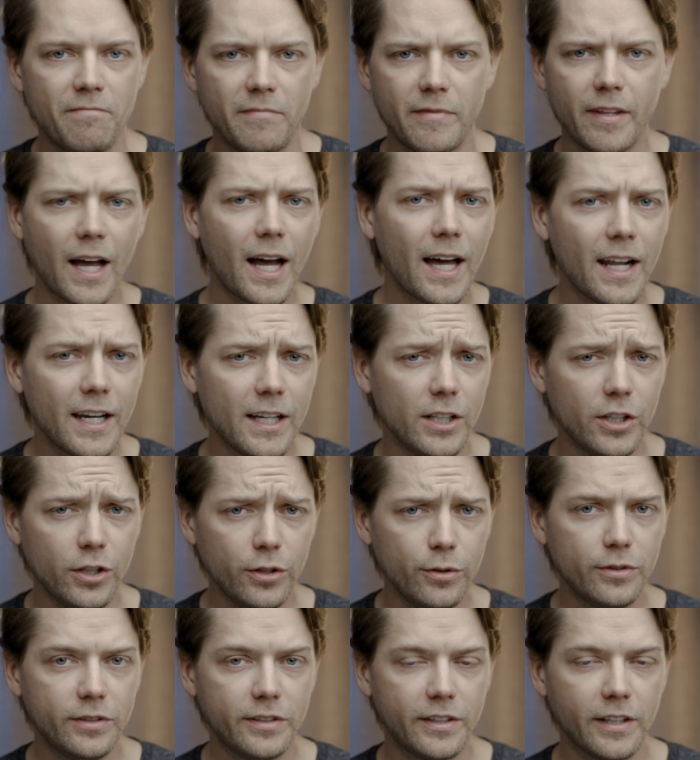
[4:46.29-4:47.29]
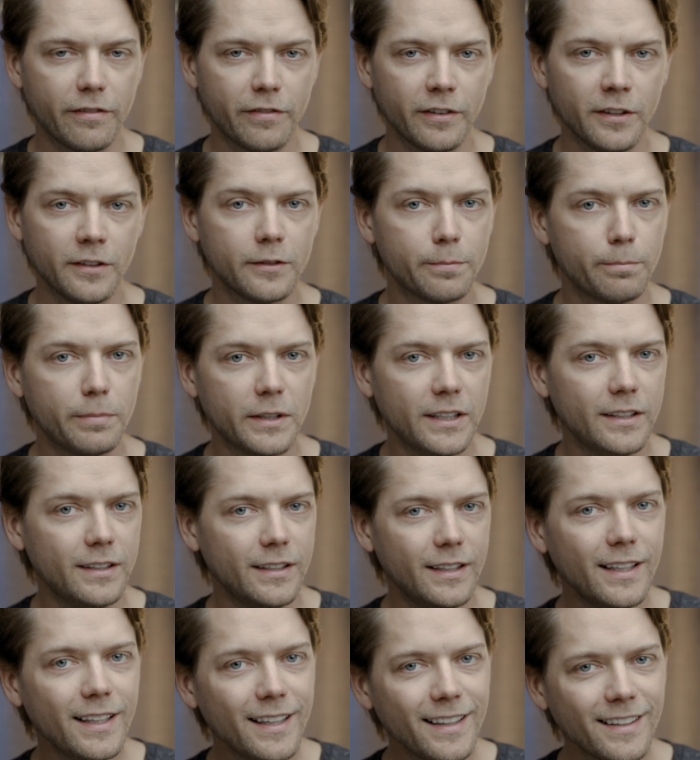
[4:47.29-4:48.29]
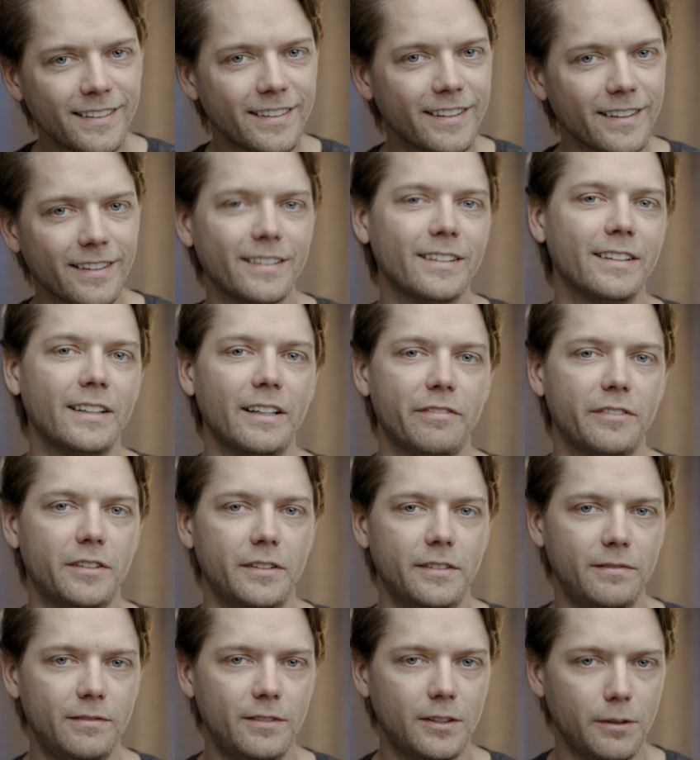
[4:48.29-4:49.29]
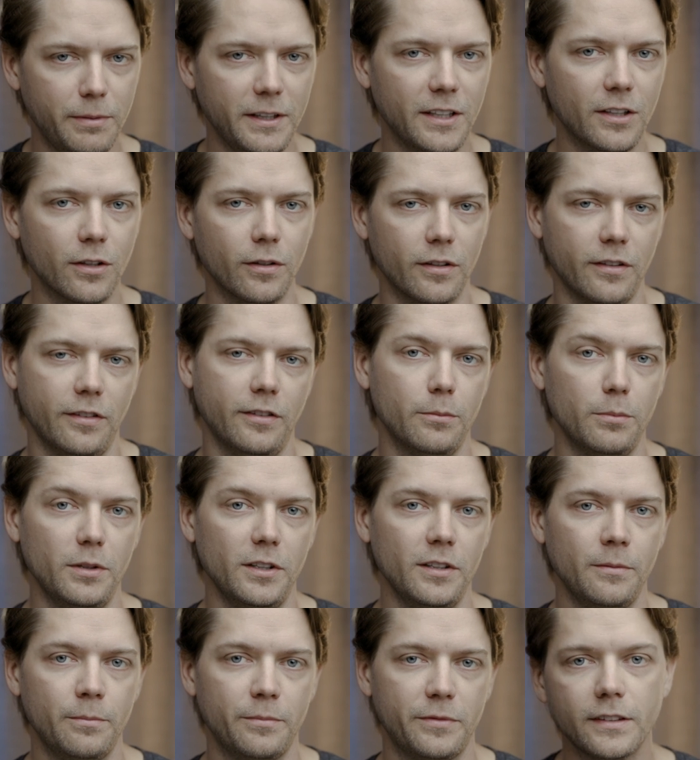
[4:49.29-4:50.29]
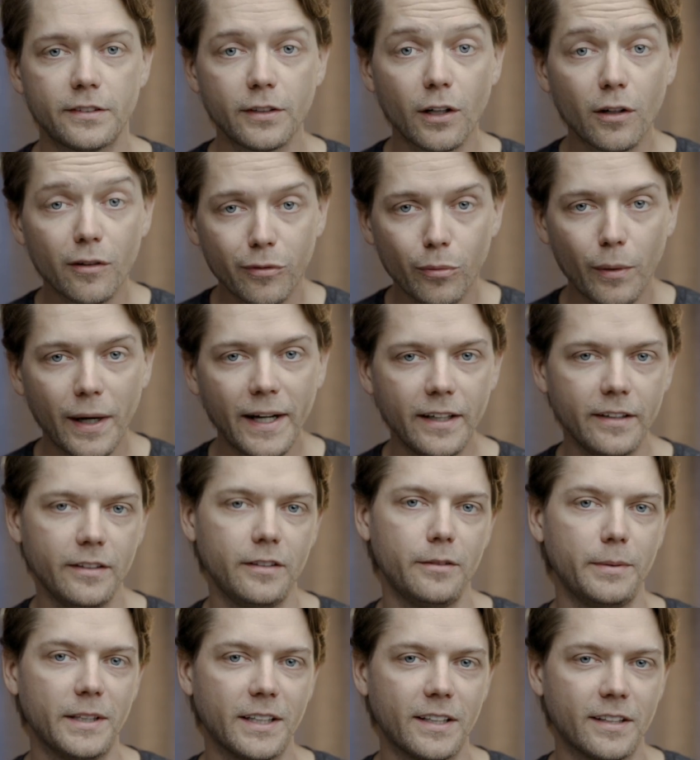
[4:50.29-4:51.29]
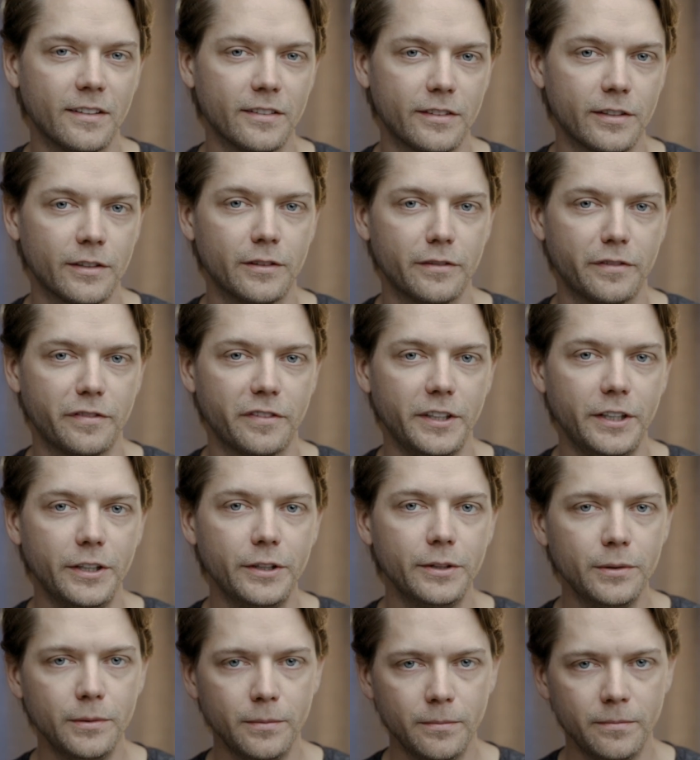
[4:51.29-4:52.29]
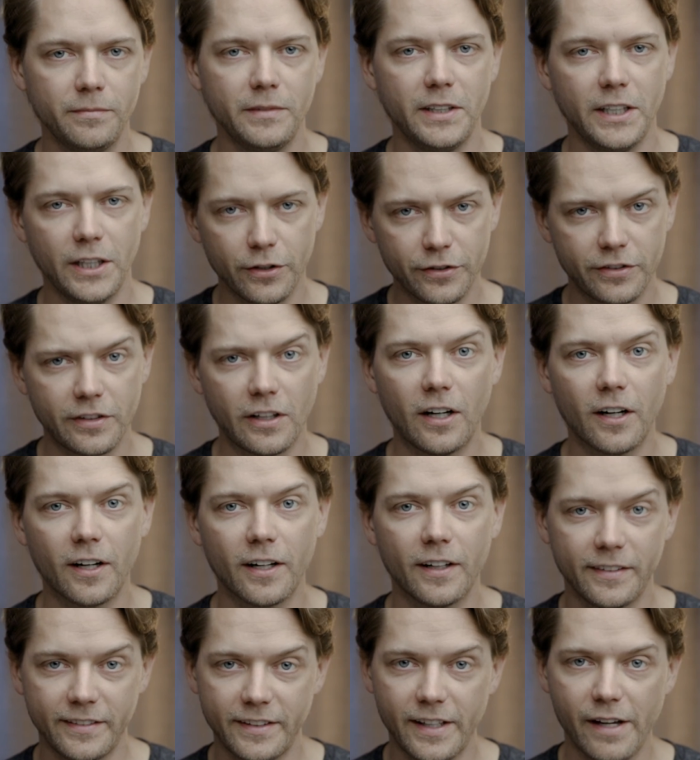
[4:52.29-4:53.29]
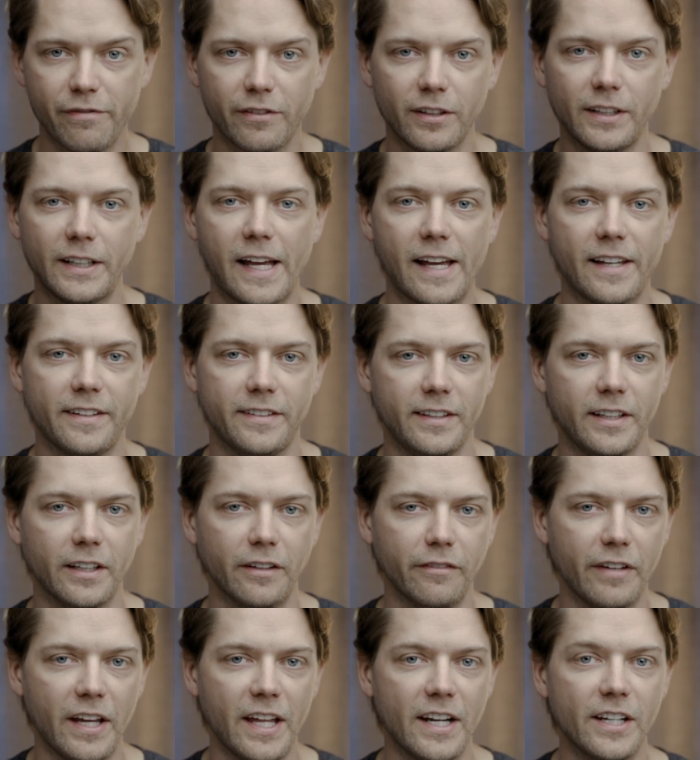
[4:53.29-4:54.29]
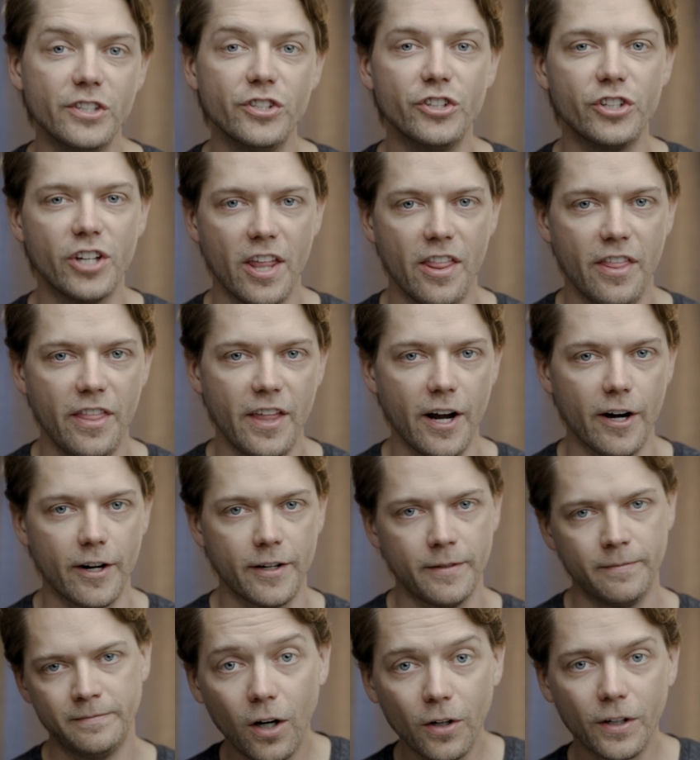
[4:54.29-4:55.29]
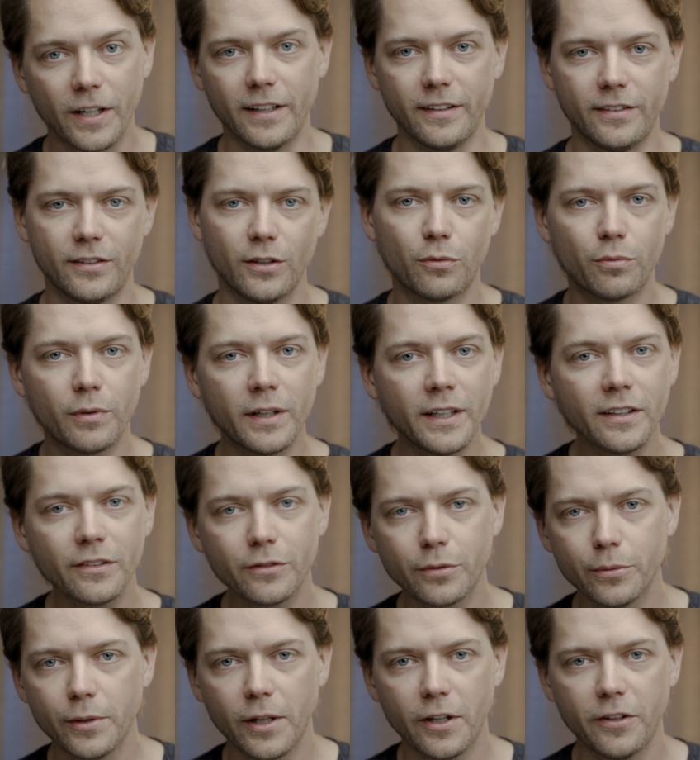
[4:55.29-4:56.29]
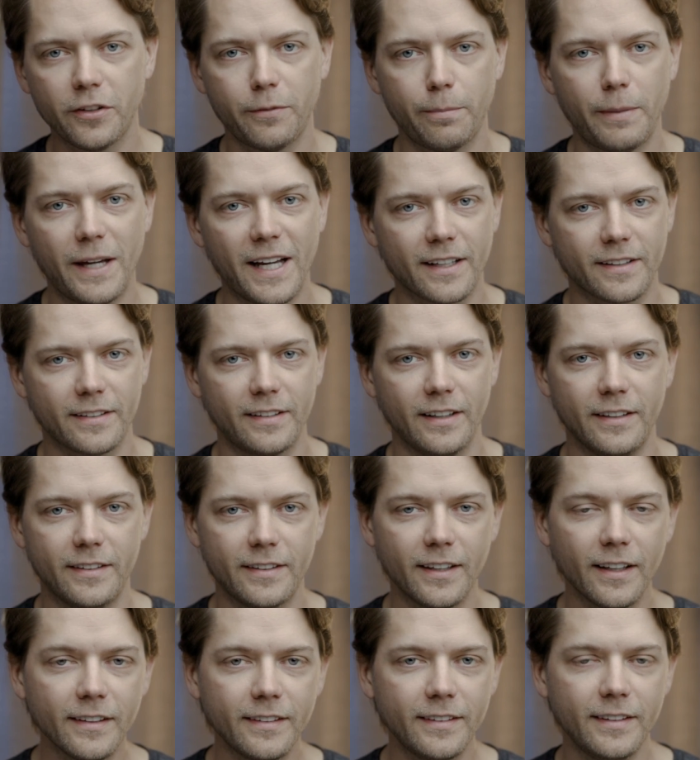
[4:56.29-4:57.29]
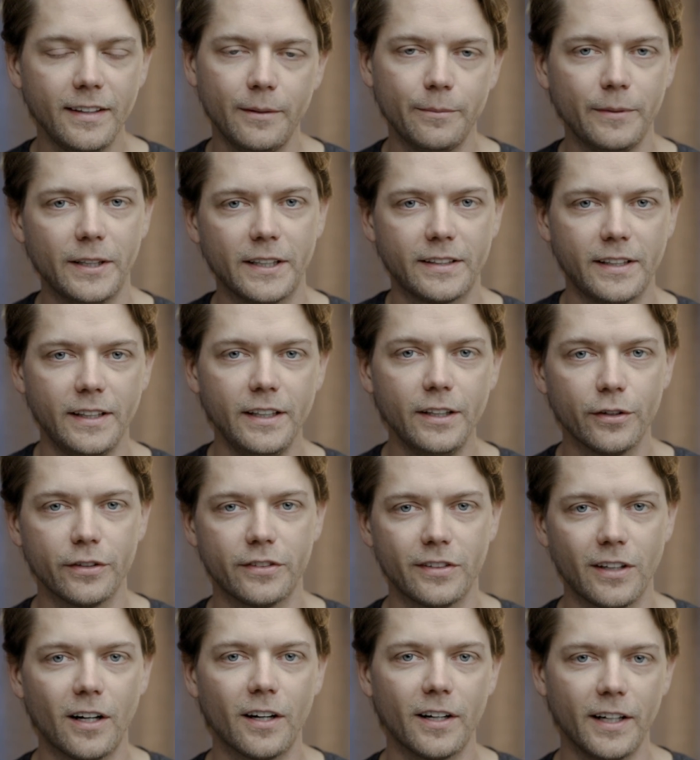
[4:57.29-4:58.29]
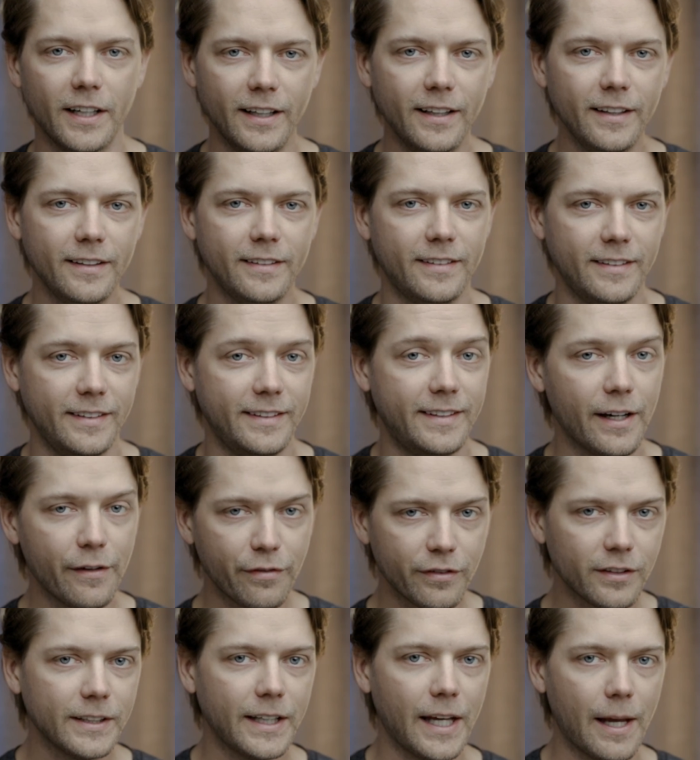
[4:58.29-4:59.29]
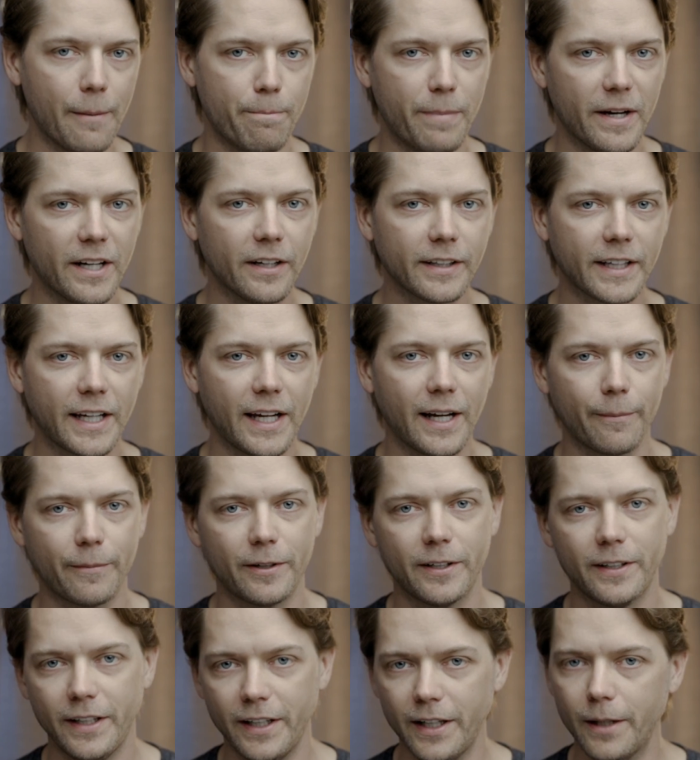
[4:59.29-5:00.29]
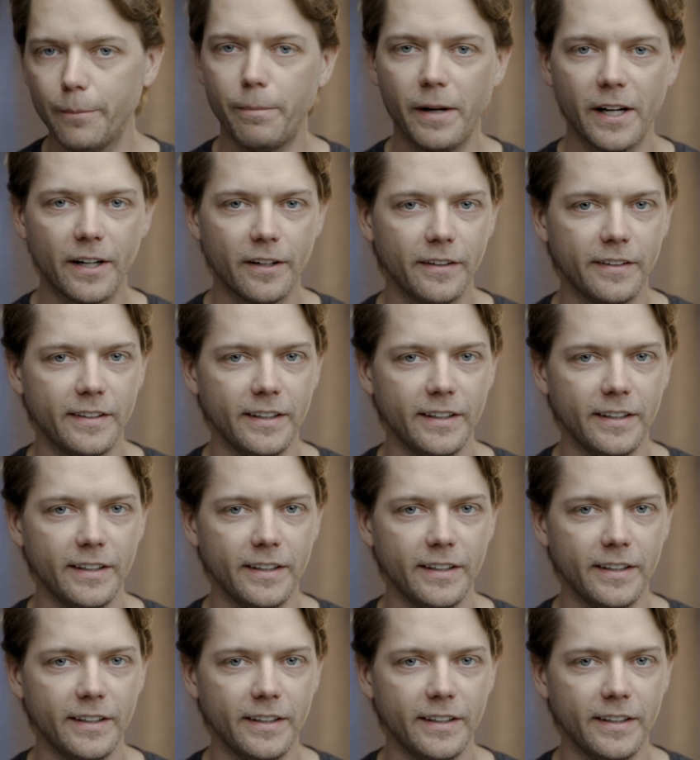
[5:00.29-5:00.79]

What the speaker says: Not a huge difference, but it's just enough to be noticeable. So if weight is a big concern for you, the EOS R definitely has the advantage there. Okay, so running through those specs, it does seem like the EOS R is definitely a better camera and a better